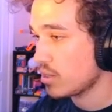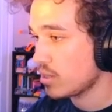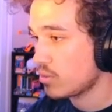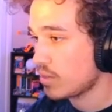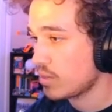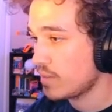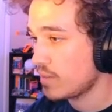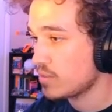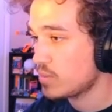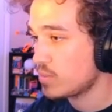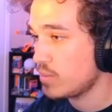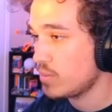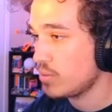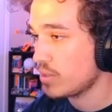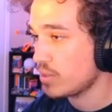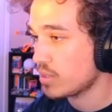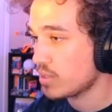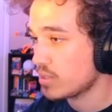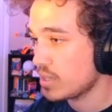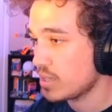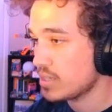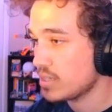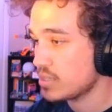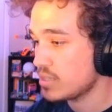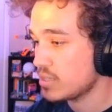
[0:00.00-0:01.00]
If you're trying to
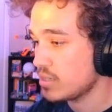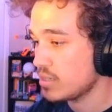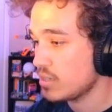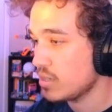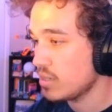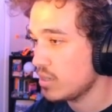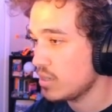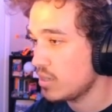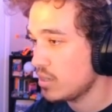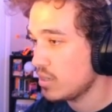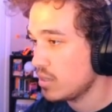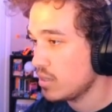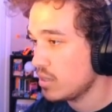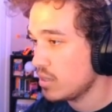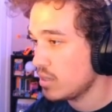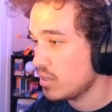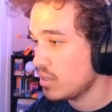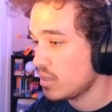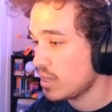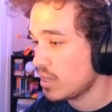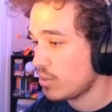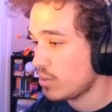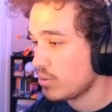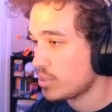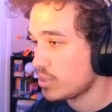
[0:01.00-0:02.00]
decide when to play
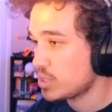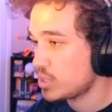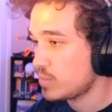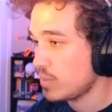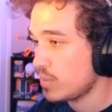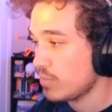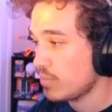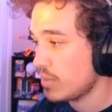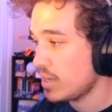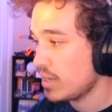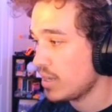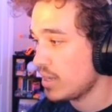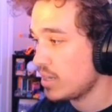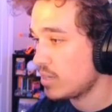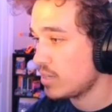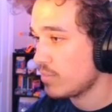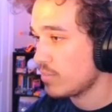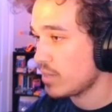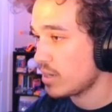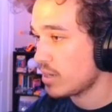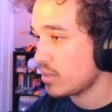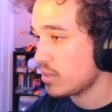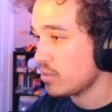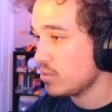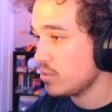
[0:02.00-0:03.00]
Shyvana, look for a
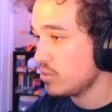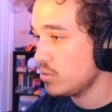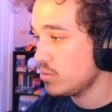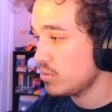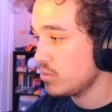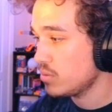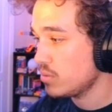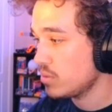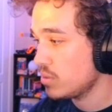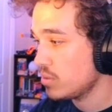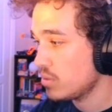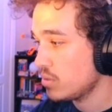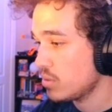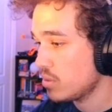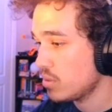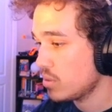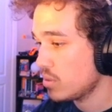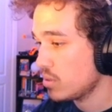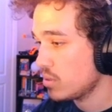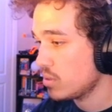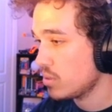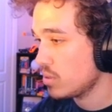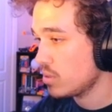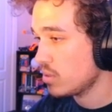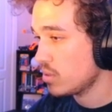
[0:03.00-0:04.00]
squishy enemy team,
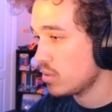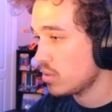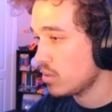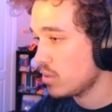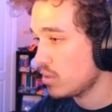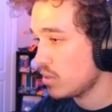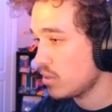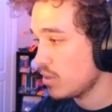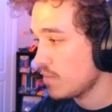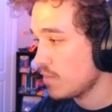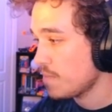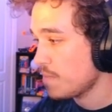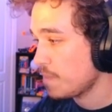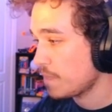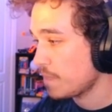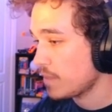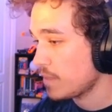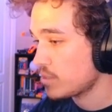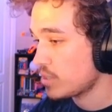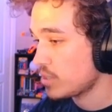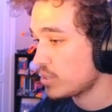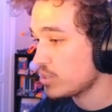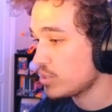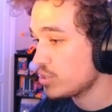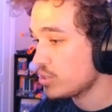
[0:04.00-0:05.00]
because
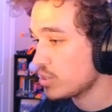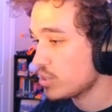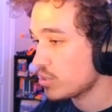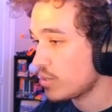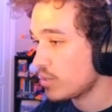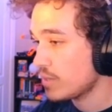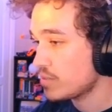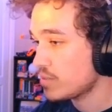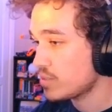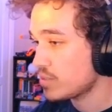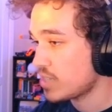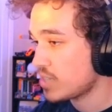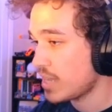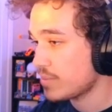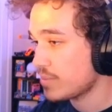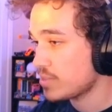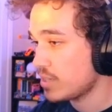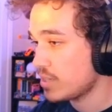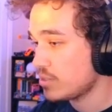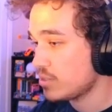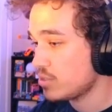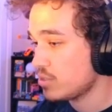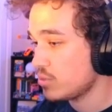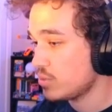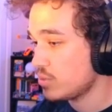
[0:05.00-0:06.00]
you can one-shot them.
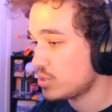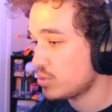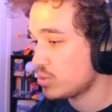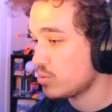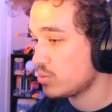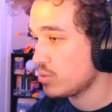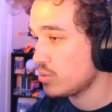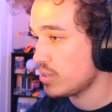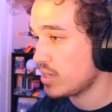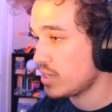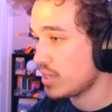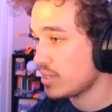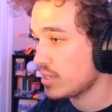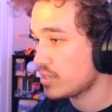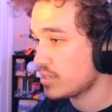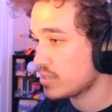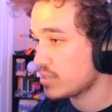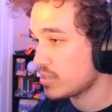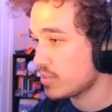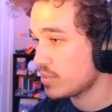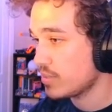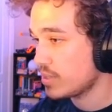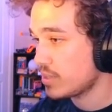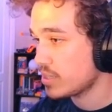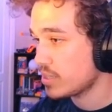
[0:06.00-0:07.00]
Look for
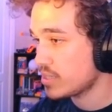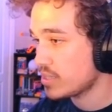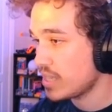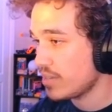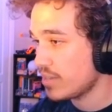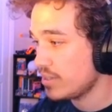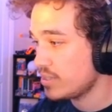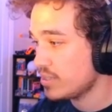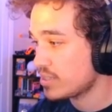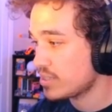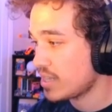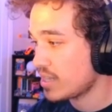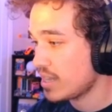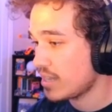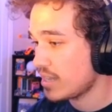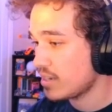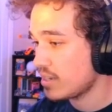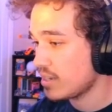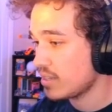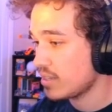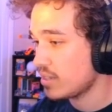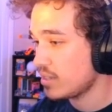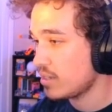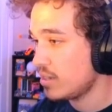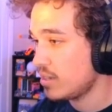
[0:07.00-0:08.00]
your team lacking
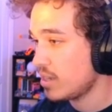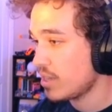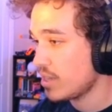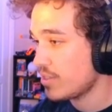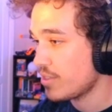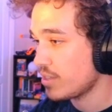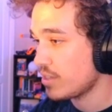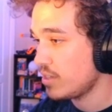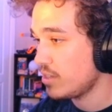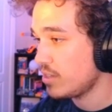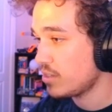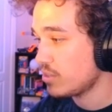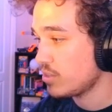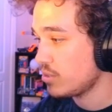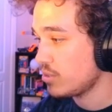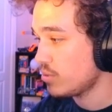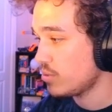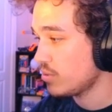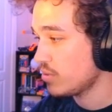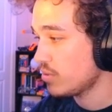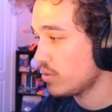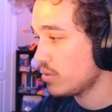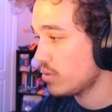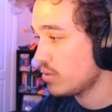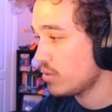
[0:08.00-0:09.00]
any AP or magic
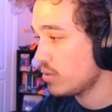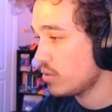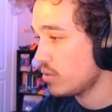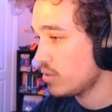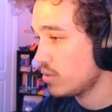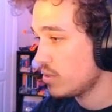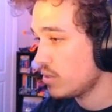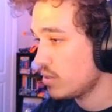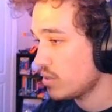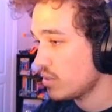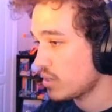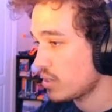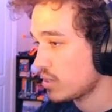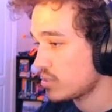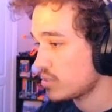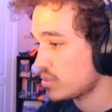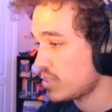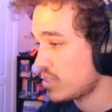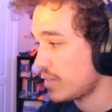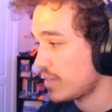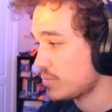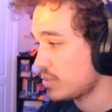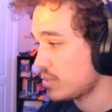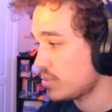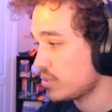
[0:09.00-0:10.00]
damage.
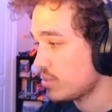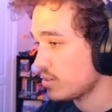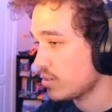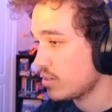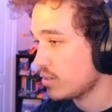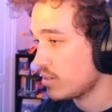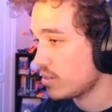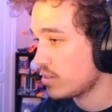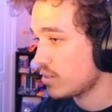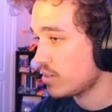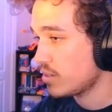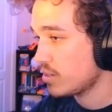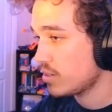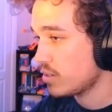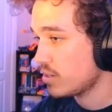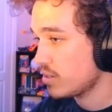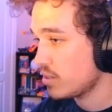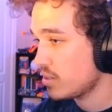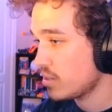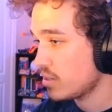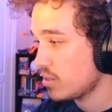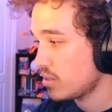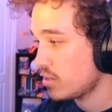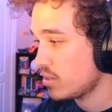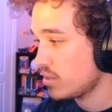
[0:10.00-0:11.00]
Look for your team
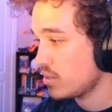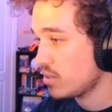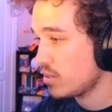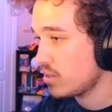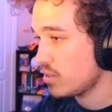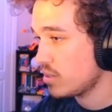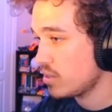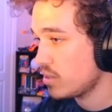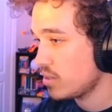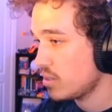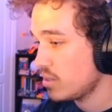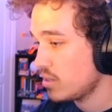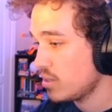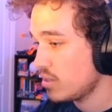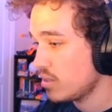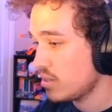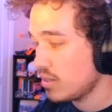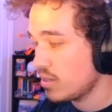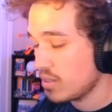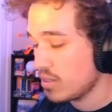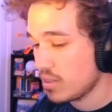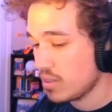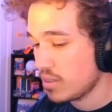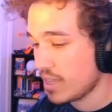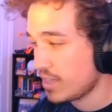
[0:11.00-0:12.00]
having a scaling team
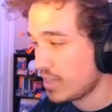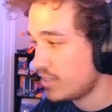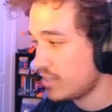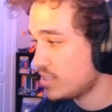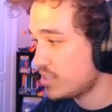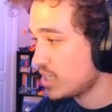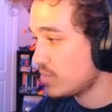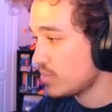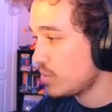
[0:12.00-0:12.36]
comp.